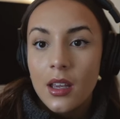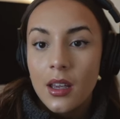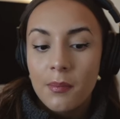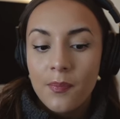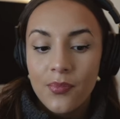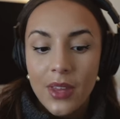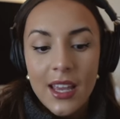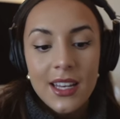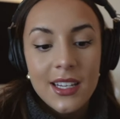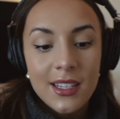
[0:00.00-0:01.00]
Um,
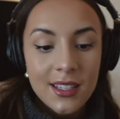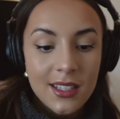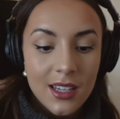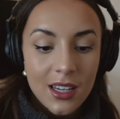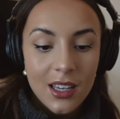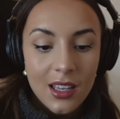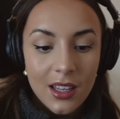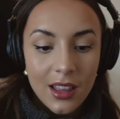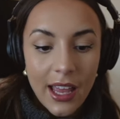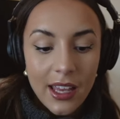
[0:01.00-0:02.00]
it is
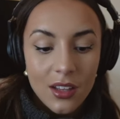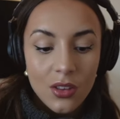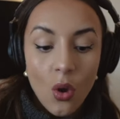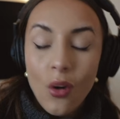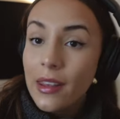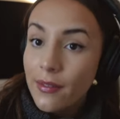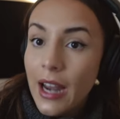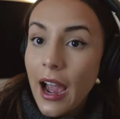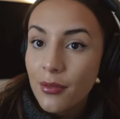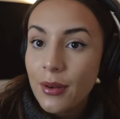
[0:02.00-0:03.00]
like not even
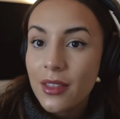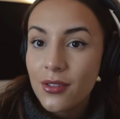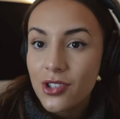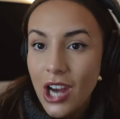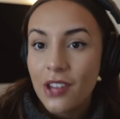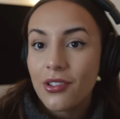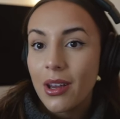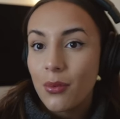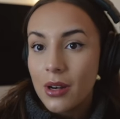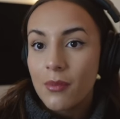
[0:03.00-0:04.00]
halfway through
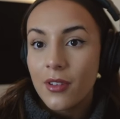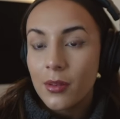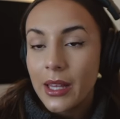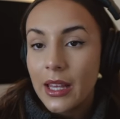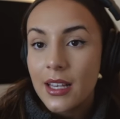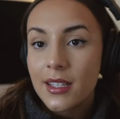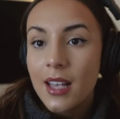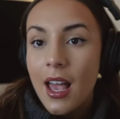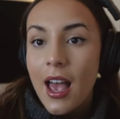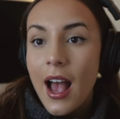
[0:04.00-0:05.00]
January when I'm filming this,
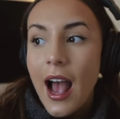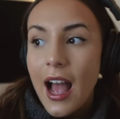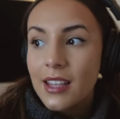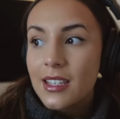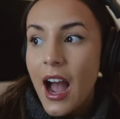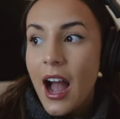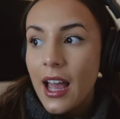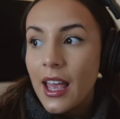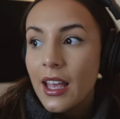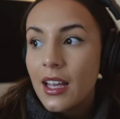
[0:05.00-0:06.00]
and
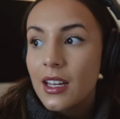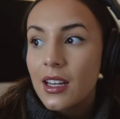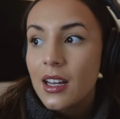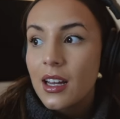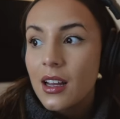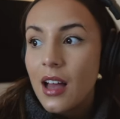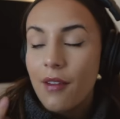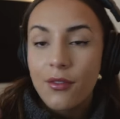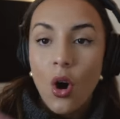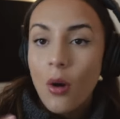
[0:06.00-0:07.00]
I
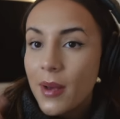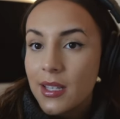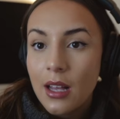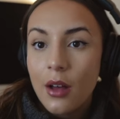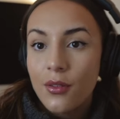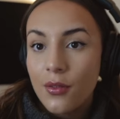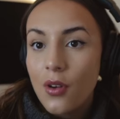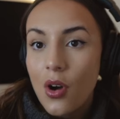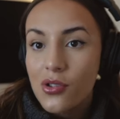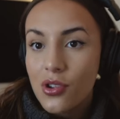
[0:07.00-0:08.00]
have caught myself
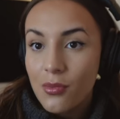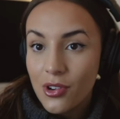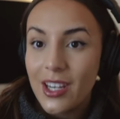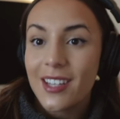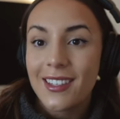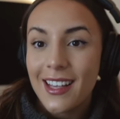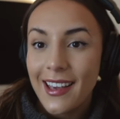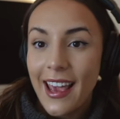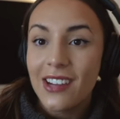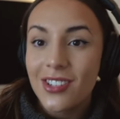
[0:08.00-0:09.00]
on numerous
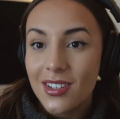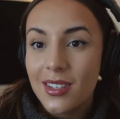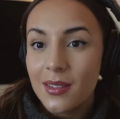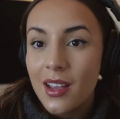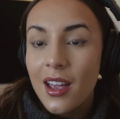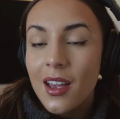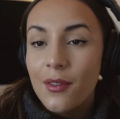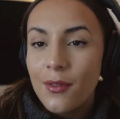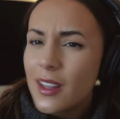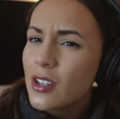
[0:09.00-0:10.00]
occasions
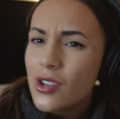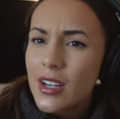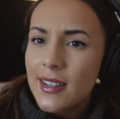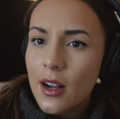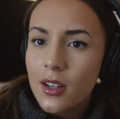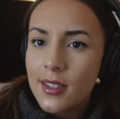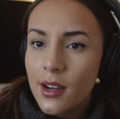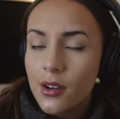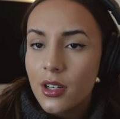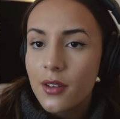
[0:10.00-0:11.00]
feeling stressed out because
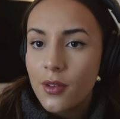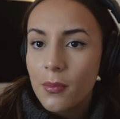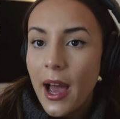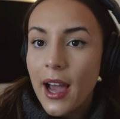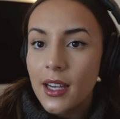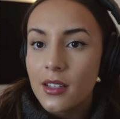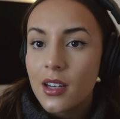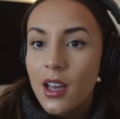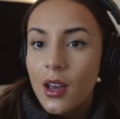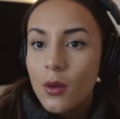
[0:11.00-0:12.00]
I already feel behind,
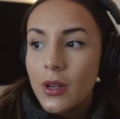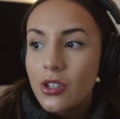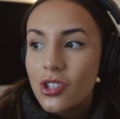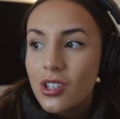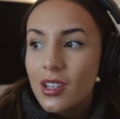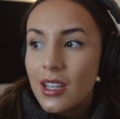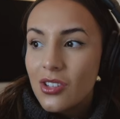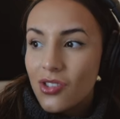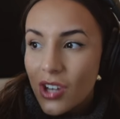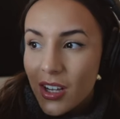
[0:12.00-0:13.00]
which
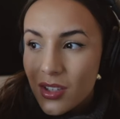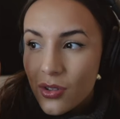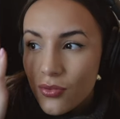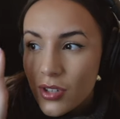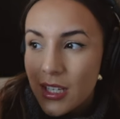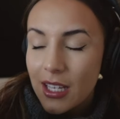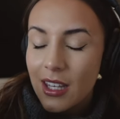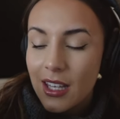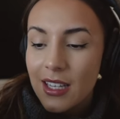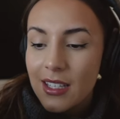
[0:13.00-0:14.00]
is just
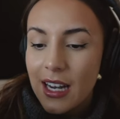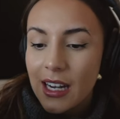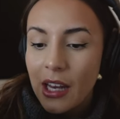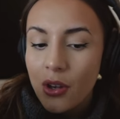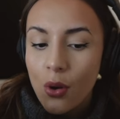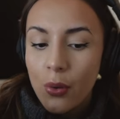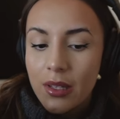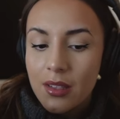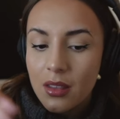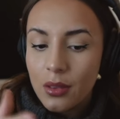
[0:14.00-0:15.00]
ridiculous. And I know
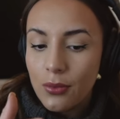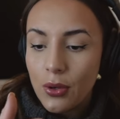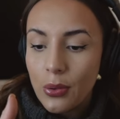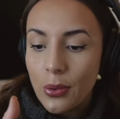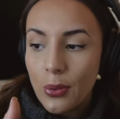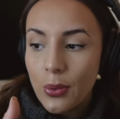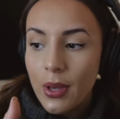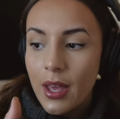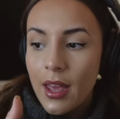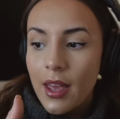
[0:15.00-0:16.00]
it's through
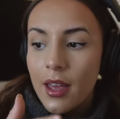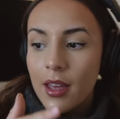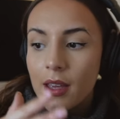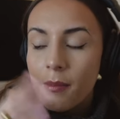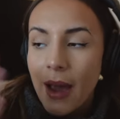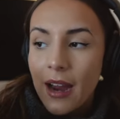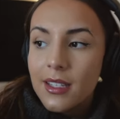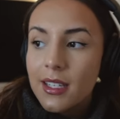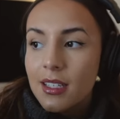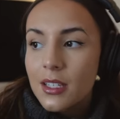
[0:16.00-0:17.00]

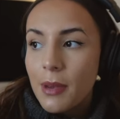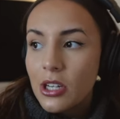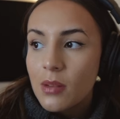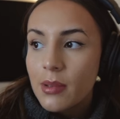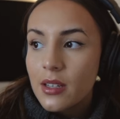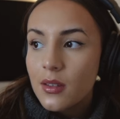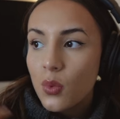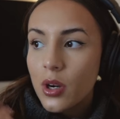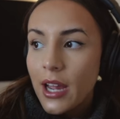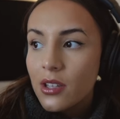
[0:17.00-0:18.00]
comparison, especially because of
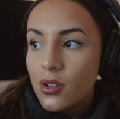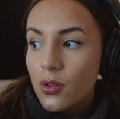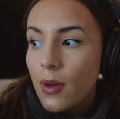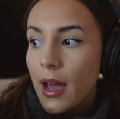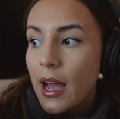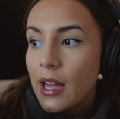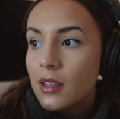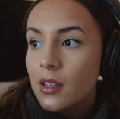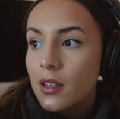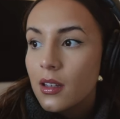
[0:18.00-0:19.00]
what I do
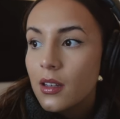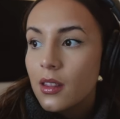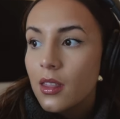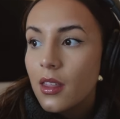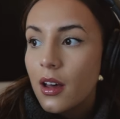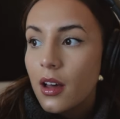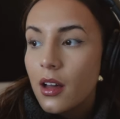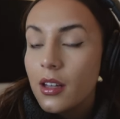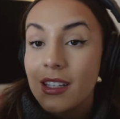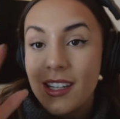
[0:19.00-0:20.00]
and
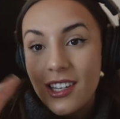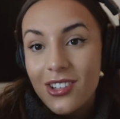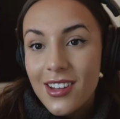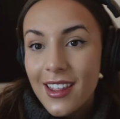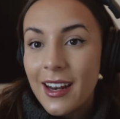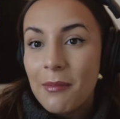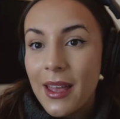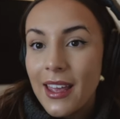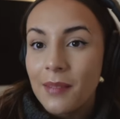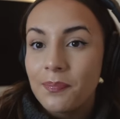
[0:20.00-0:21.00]
the niche that I'm
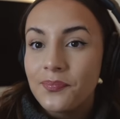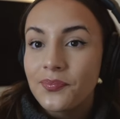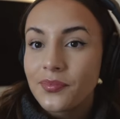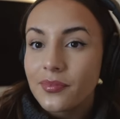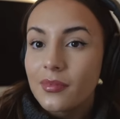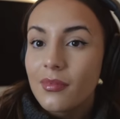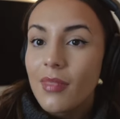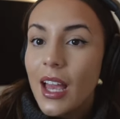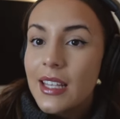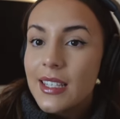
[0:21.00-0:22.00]
in,
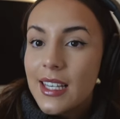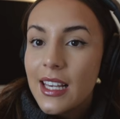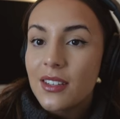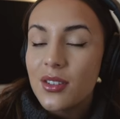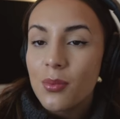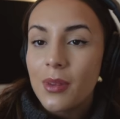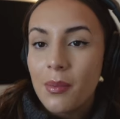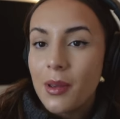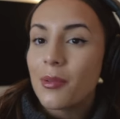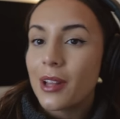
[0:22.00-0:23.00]
and seeing so many
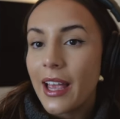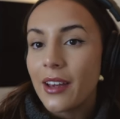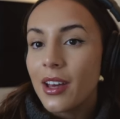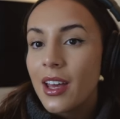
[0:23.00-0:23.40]
people like,